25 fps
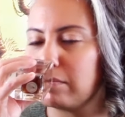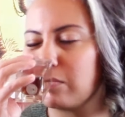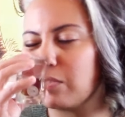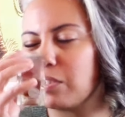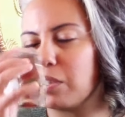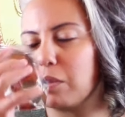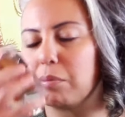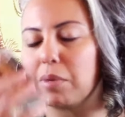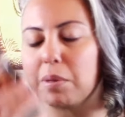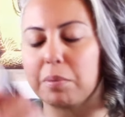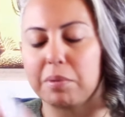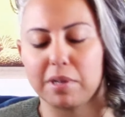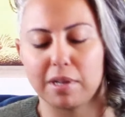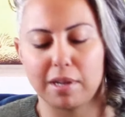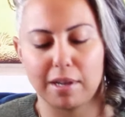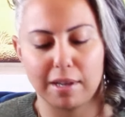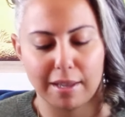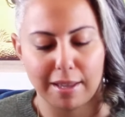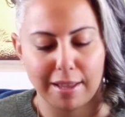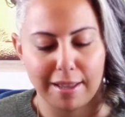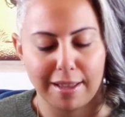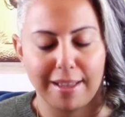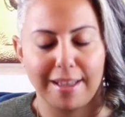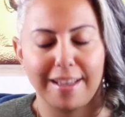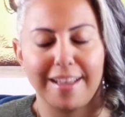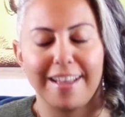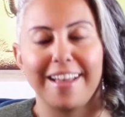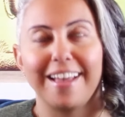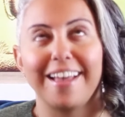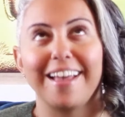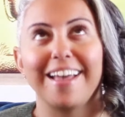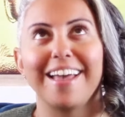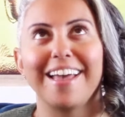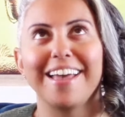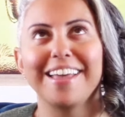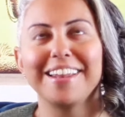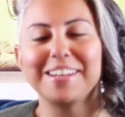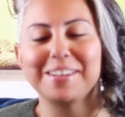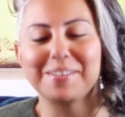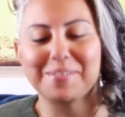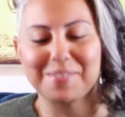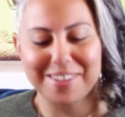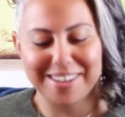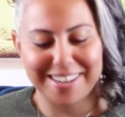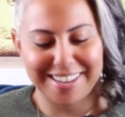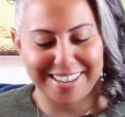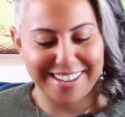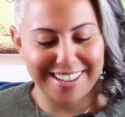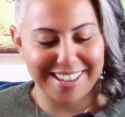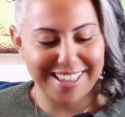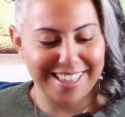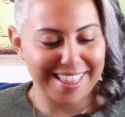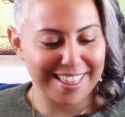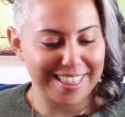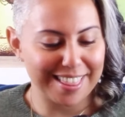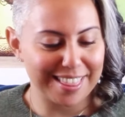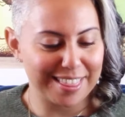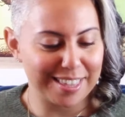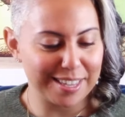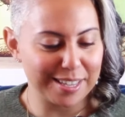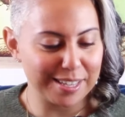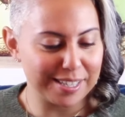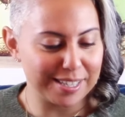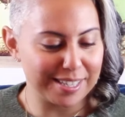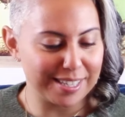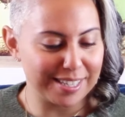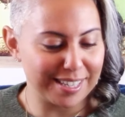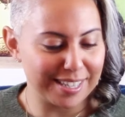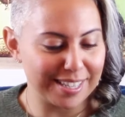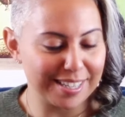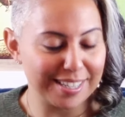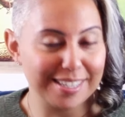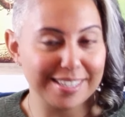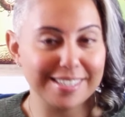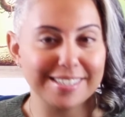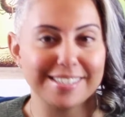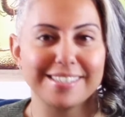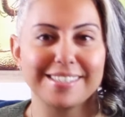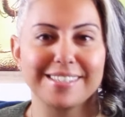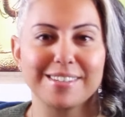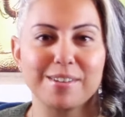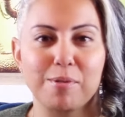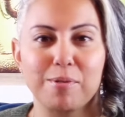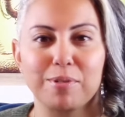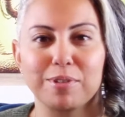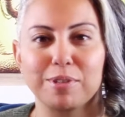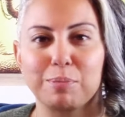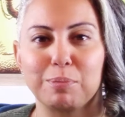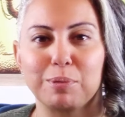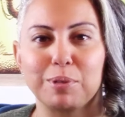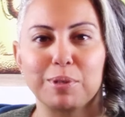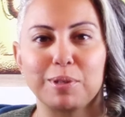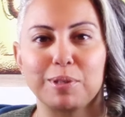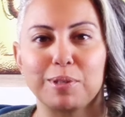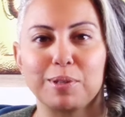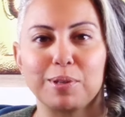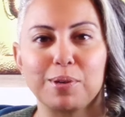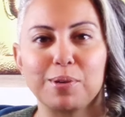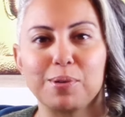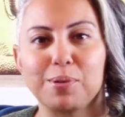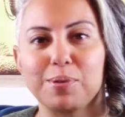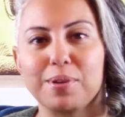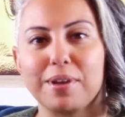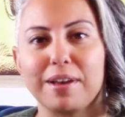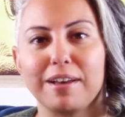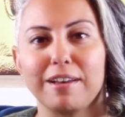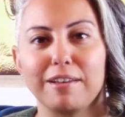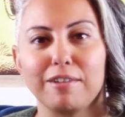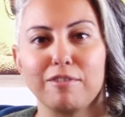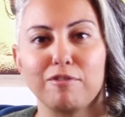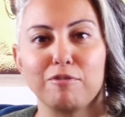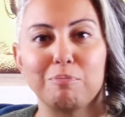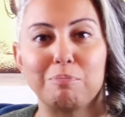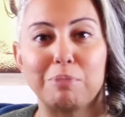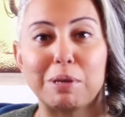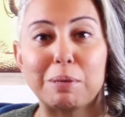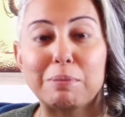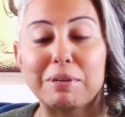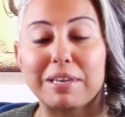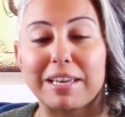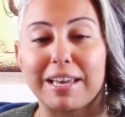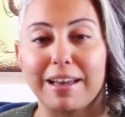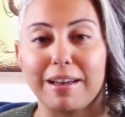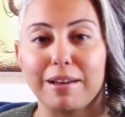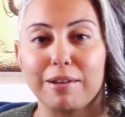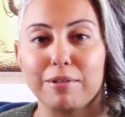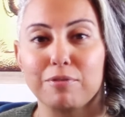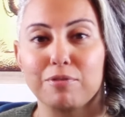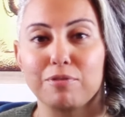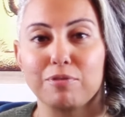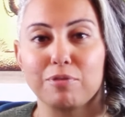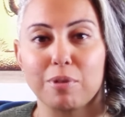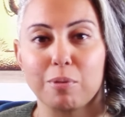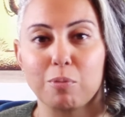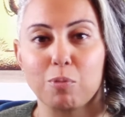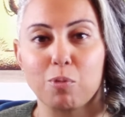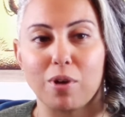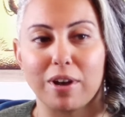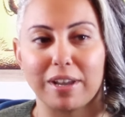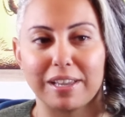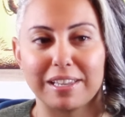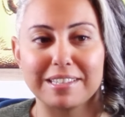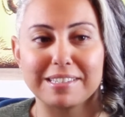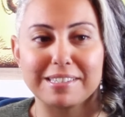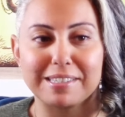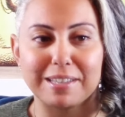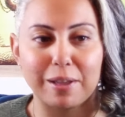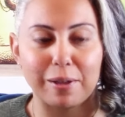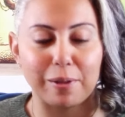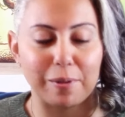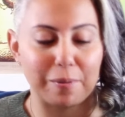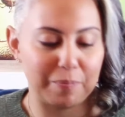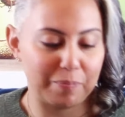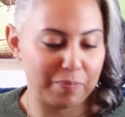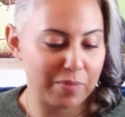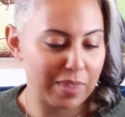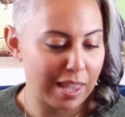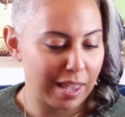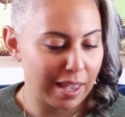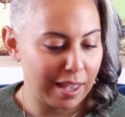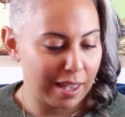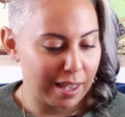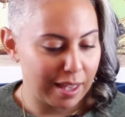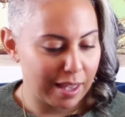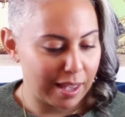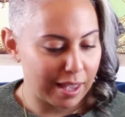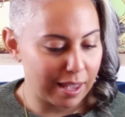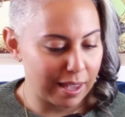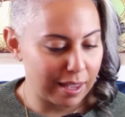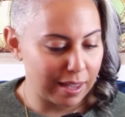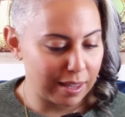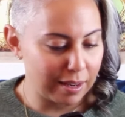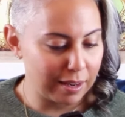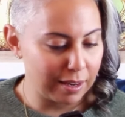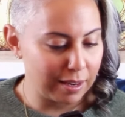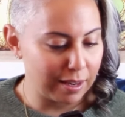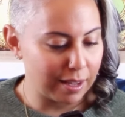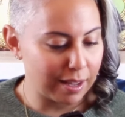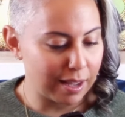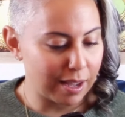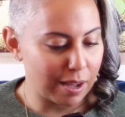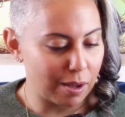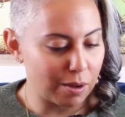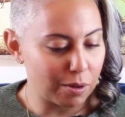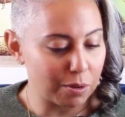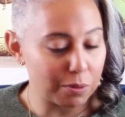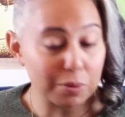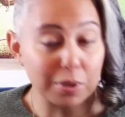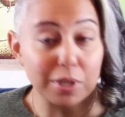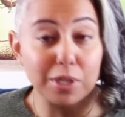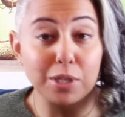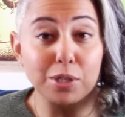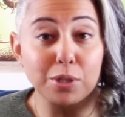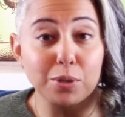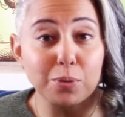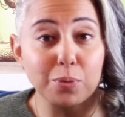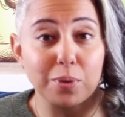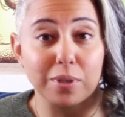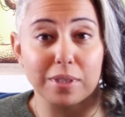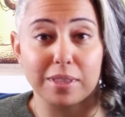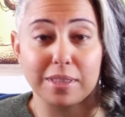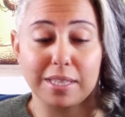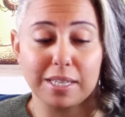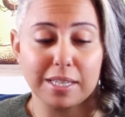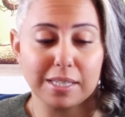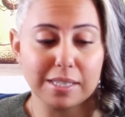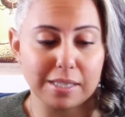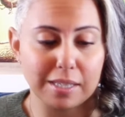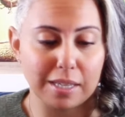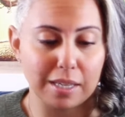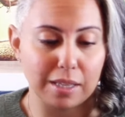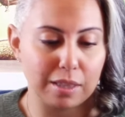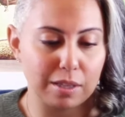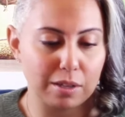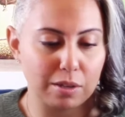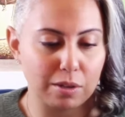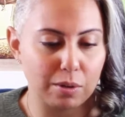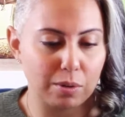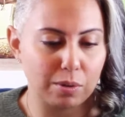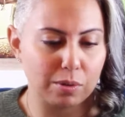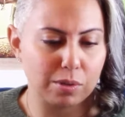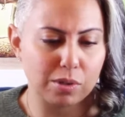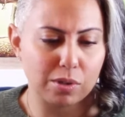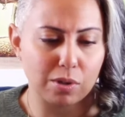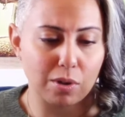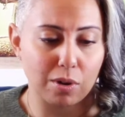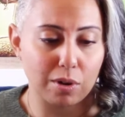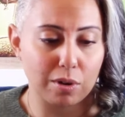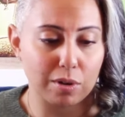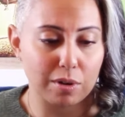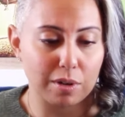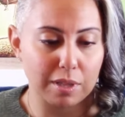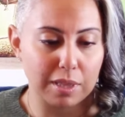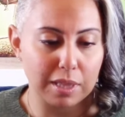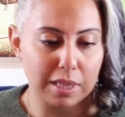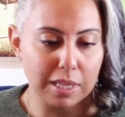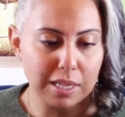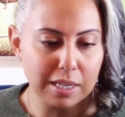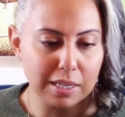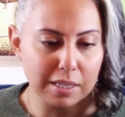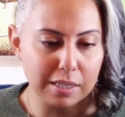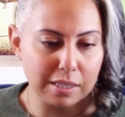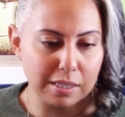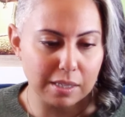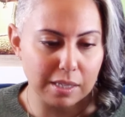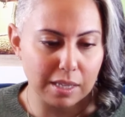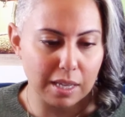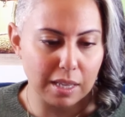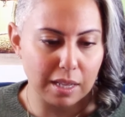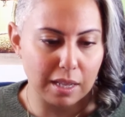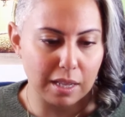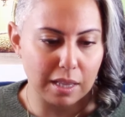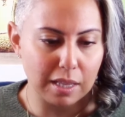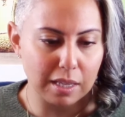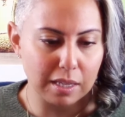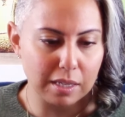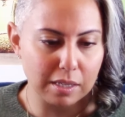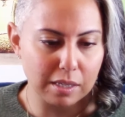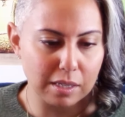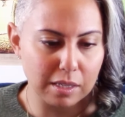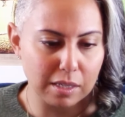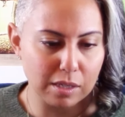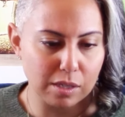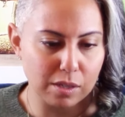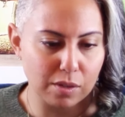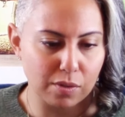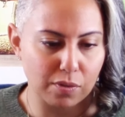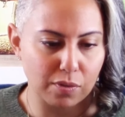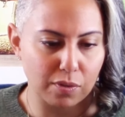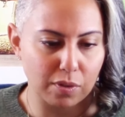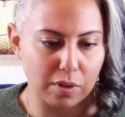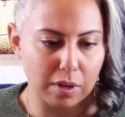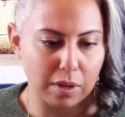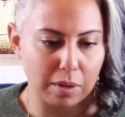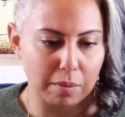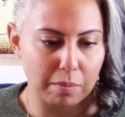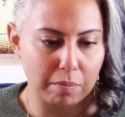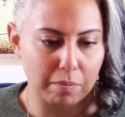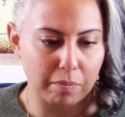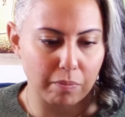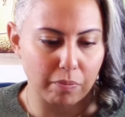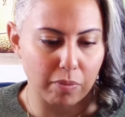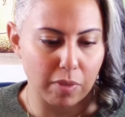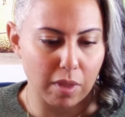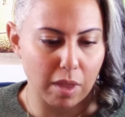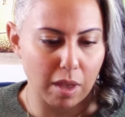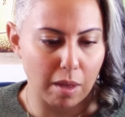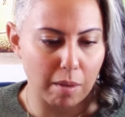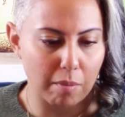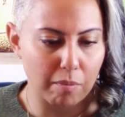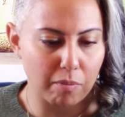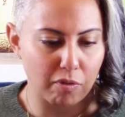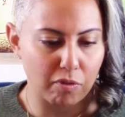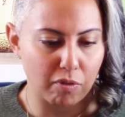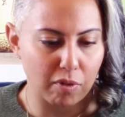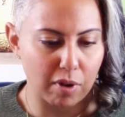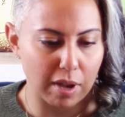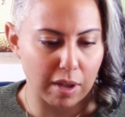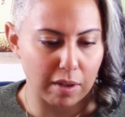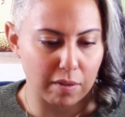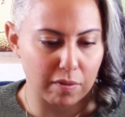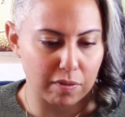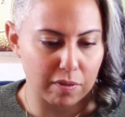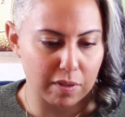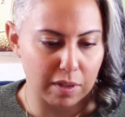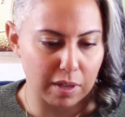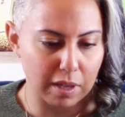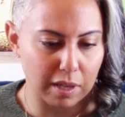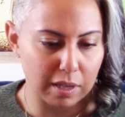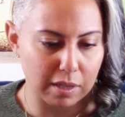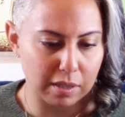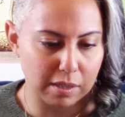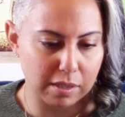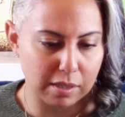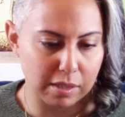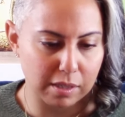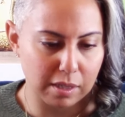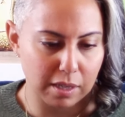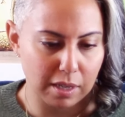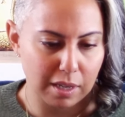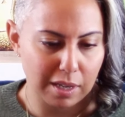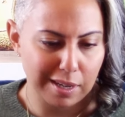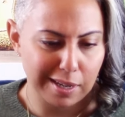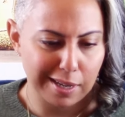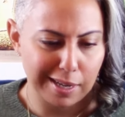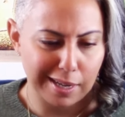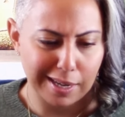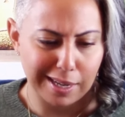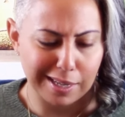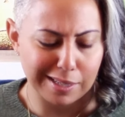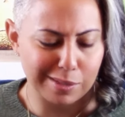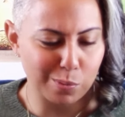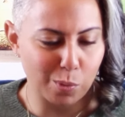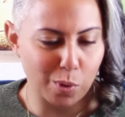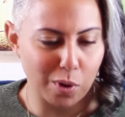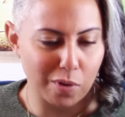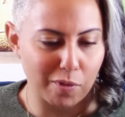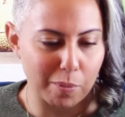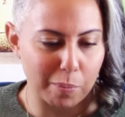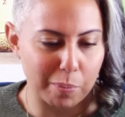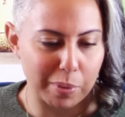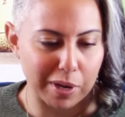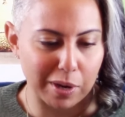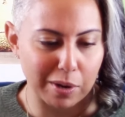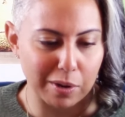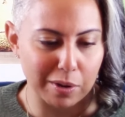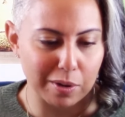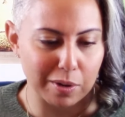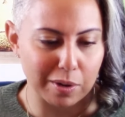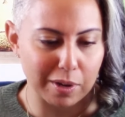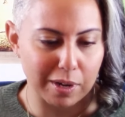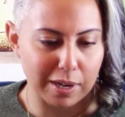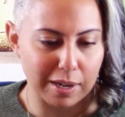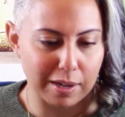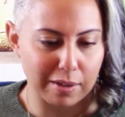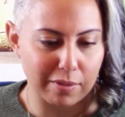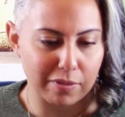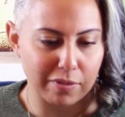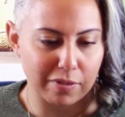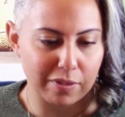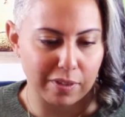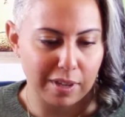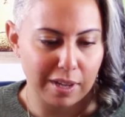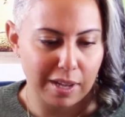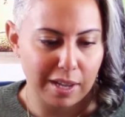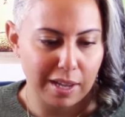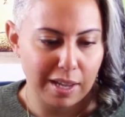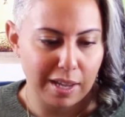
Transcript: Well, maybe not. Anyway, this is going to be a clone of Babycat from YSL. And I'll read you what they say the notes are on this, and this is from um, Fragflix. It's more of a paragraph.